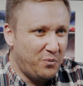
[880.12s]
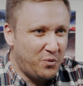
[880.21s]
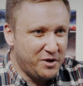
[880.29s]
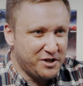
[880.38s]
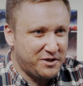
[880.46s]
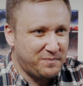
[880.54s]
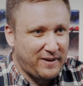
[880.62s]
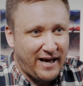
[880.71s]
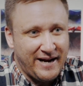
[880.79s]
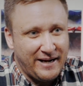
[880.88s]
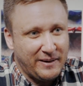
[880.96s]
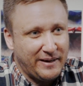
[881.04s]
were just
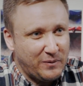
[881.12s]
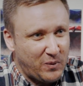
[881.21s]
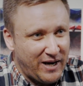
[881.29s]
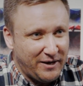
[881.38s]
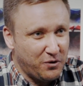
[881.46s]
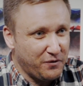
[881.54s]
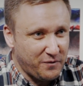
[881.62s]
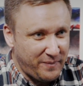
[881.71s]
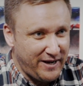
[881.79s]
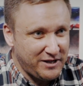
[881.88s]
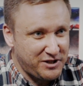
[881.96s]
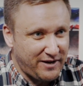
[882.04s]
playing Welling off the
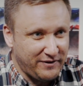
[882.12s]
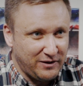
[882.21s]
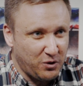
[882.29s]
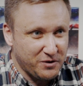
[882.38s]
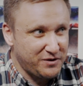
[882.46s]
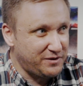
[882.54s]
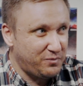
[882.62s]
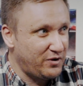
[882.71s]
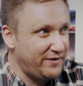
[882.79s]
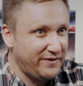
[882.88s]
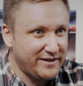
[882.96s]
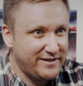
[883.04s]
pitch, having lost the
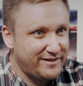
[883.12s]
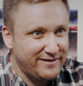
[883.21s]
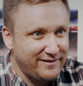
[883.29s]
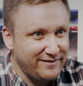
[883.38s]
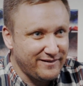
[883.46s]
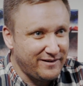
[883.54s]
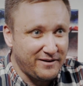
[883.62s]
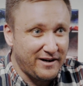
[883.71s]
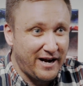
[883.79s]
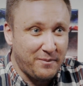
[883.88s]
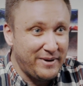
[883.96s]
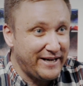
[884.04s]
previous, I don't
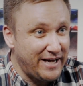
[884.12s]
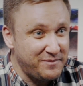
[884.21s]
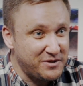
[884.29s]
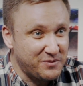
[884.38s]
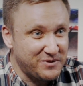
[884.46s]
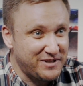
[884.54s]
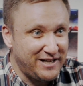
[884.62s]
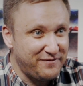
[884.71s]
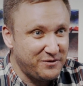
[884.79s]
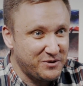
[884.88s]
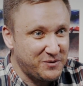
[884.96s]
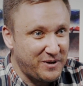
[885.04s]
know how many games it was,
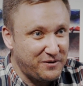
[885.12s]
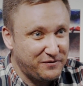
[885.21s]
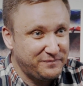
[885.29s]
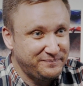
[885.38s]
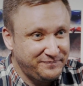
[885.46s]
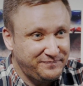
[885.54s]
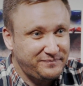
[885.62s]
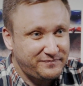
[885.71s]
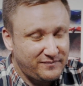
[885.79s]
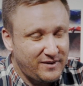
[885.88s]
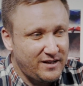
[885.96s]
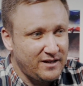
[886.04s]
11 or 12.
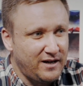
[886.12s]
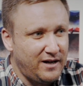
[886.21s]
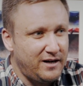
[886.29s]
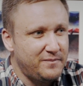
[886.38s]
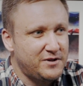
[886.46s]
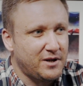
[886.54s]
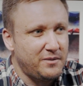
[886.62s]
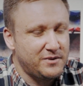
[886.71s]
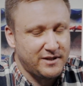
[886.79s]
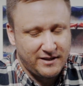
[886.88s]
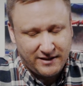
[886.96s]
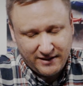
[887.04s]
So it
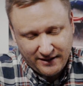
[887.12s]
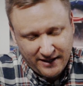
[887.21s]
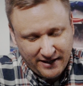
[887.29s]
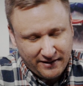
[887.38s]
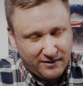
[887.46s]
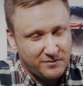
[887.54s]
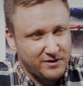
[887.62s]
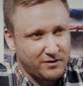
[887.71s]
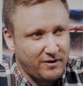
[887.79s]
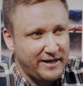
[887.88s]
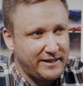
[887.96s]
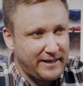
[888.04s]
was a
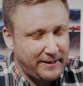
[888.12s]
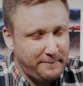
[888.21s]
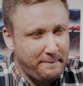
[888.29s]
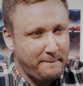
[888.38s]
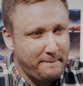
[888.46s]
great day.